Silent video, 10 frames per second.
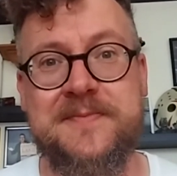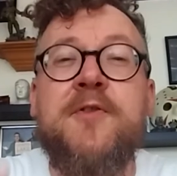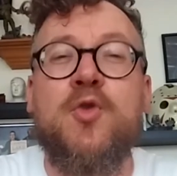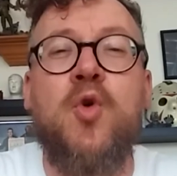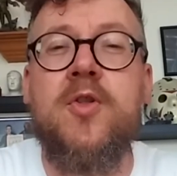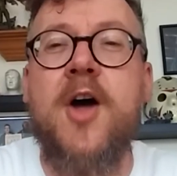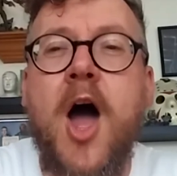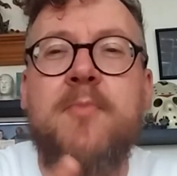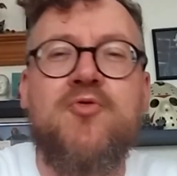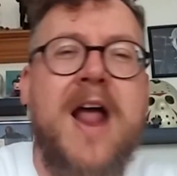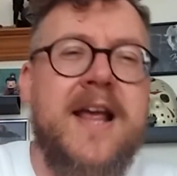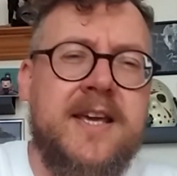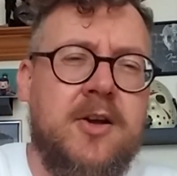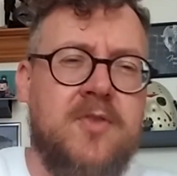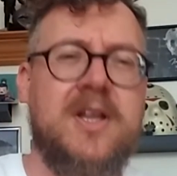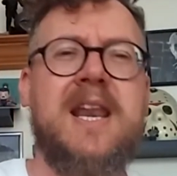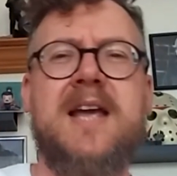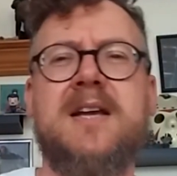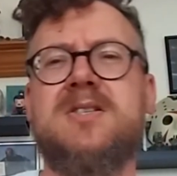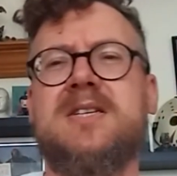For all that I'm ragging on The
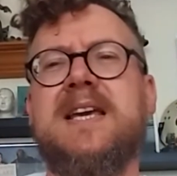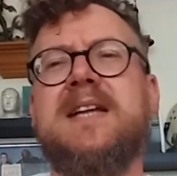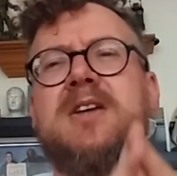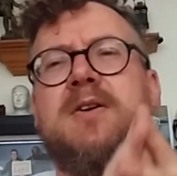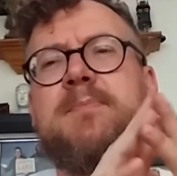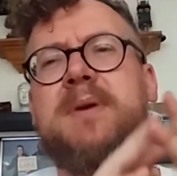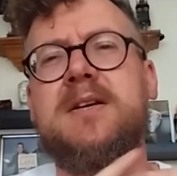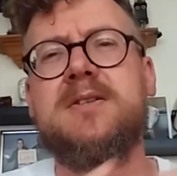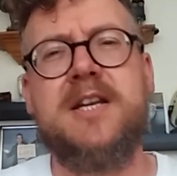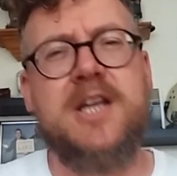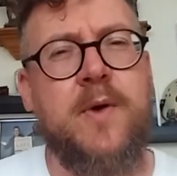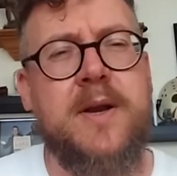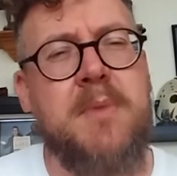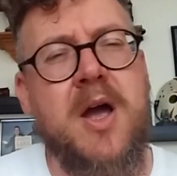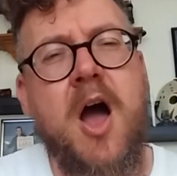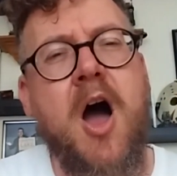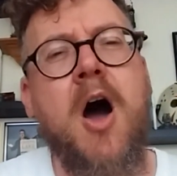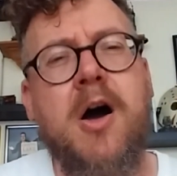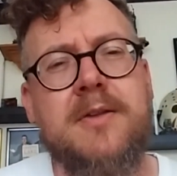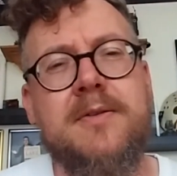Legacy, it's only because I know in my
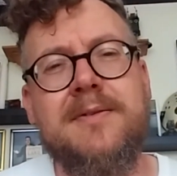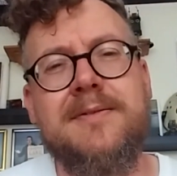heart